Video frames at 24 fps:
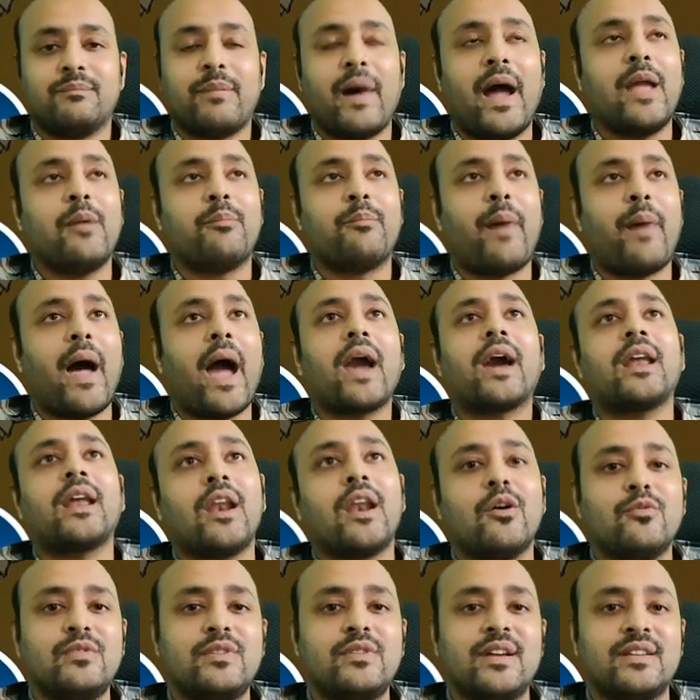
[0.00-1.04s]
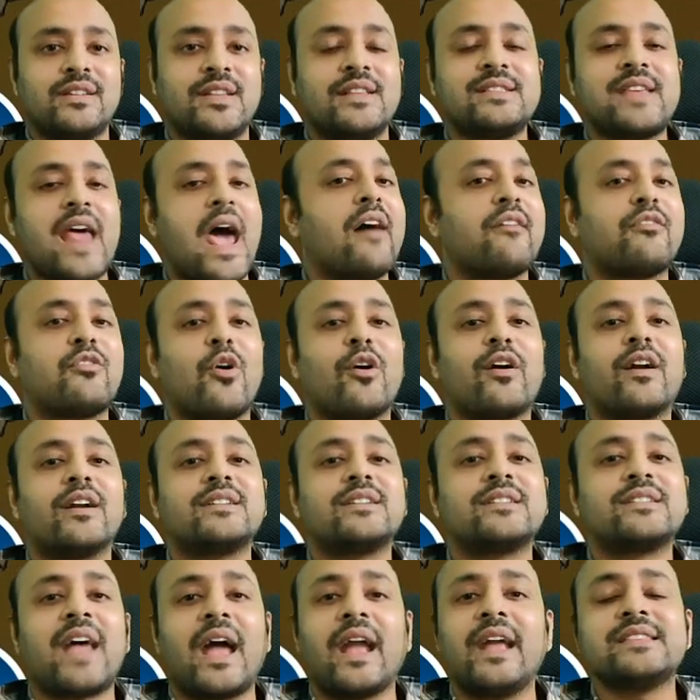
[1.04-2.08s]
background doesn't have
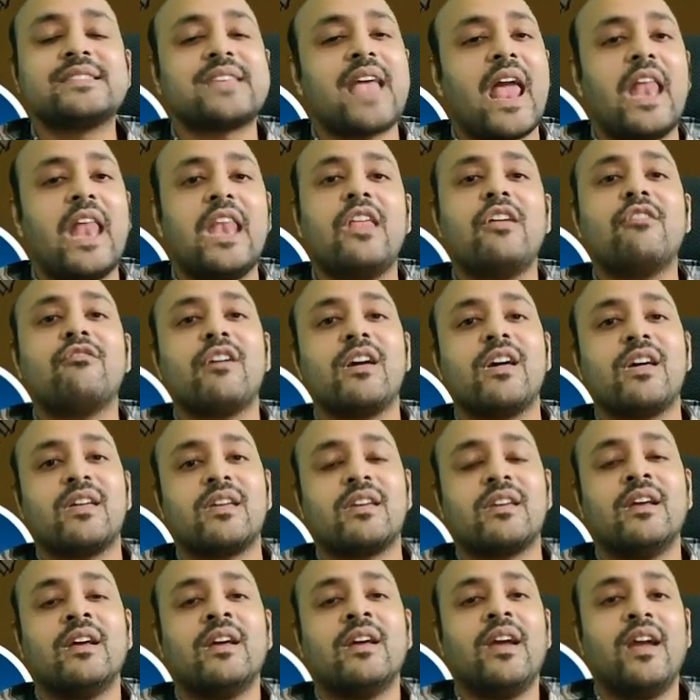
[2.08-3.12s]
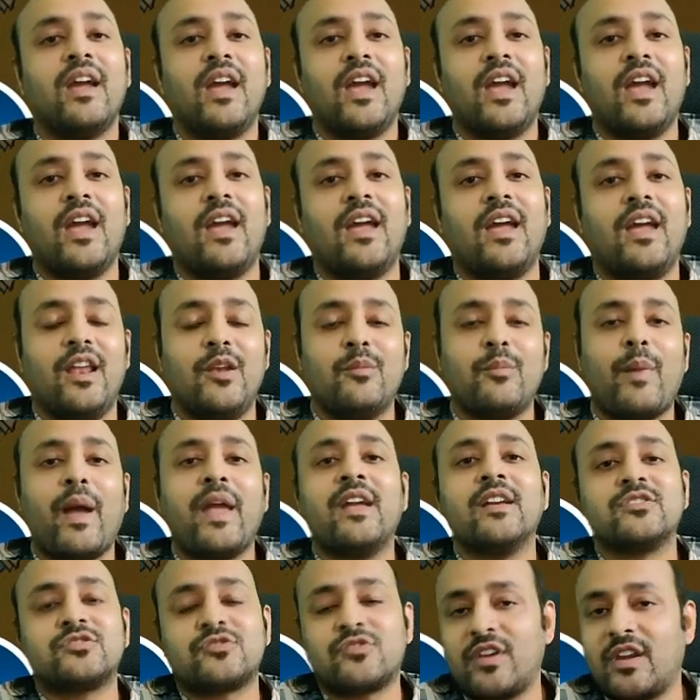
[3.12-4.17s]
rocket science anywhere in my
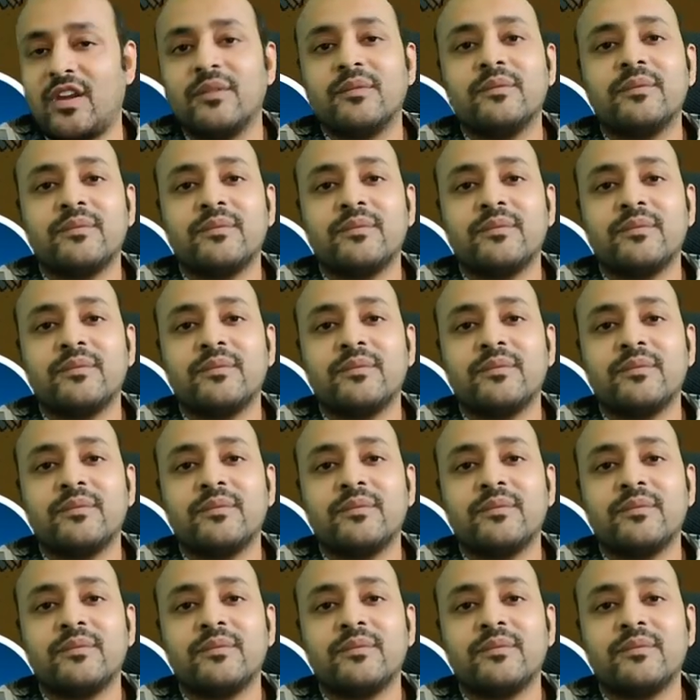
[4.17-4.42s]
history.